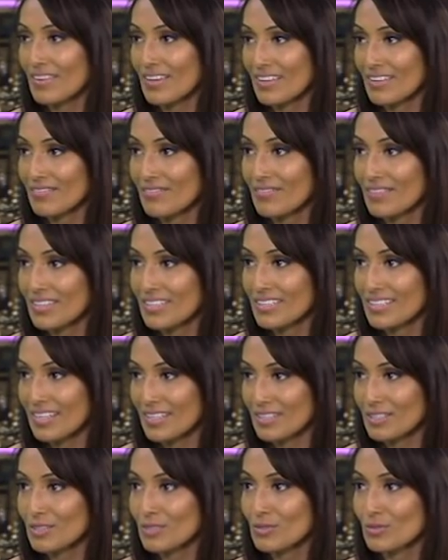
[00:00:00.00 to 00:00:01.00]
and we
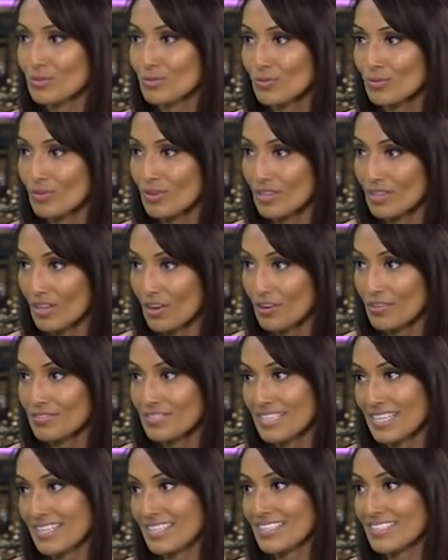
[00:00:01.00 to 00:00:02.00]
tend to do a lot of
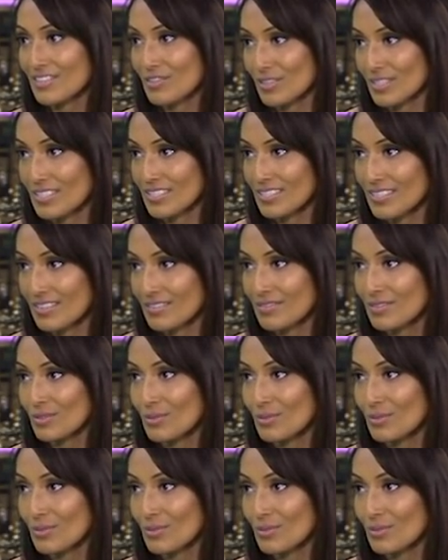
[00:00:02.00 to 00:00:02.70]
sedentary stuff.